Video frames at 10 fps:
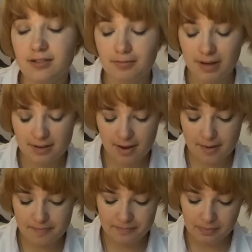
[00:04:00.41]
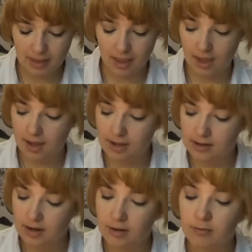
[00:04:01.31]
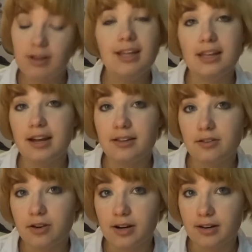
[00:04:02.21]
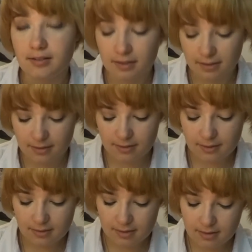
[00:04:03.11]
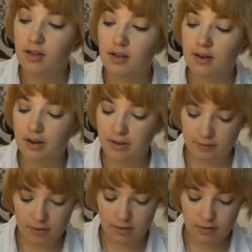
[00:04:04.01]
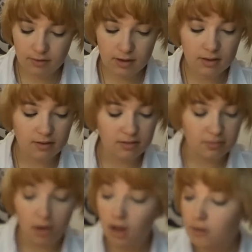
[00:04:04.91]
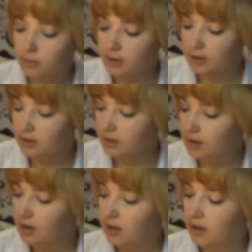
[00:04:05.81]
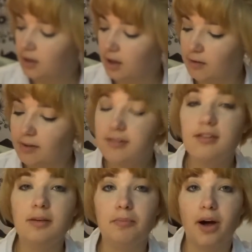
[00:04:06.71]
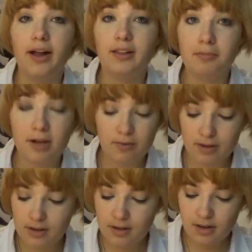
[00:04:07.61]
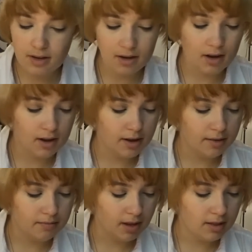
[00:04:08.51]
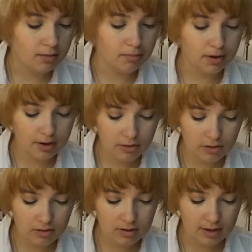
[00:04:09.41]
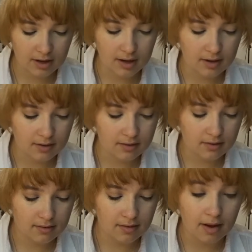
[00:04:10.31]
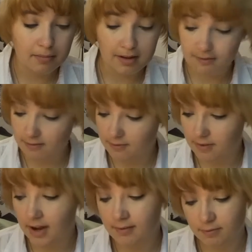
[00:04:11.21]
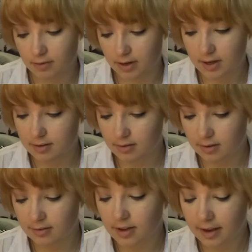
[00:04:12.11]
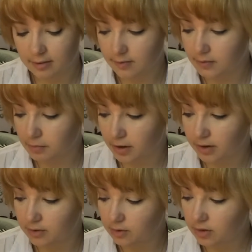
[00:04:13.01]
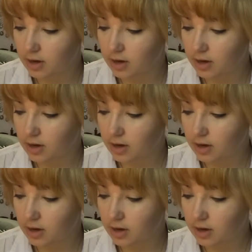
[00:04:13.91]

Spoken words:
in my time, and I really like the Tarte concealers. Now, if you're using the small one, I recently bought the big one, and the brush is not my favorite, the size of the brush.